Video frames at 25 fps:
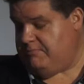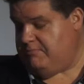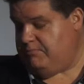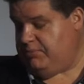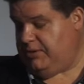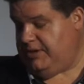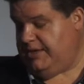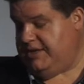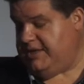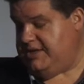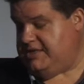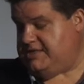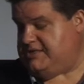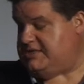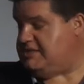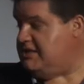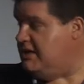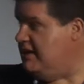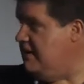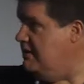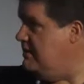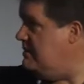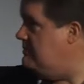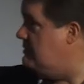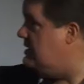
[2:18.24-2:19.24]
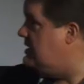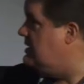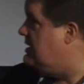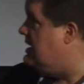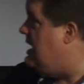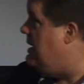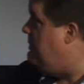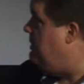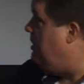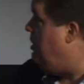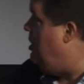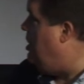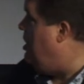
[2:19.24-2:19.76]
please
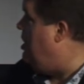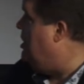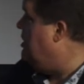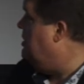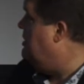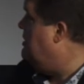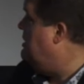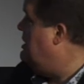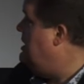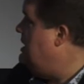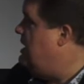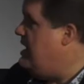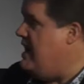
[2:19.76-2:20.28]
come along.